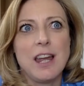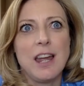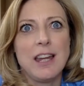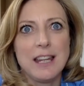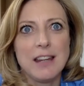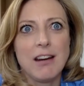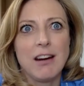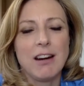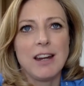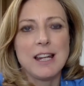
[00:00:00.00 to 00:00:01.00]

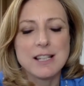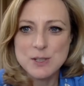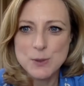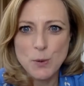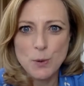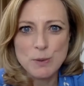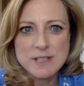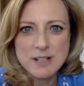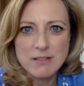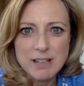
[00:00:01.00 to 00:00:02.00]
here in Seoul was
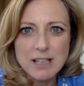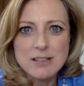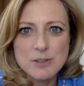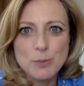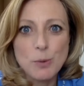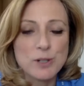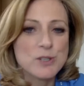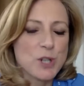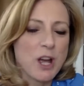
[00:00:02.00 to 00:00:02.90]
to lean towards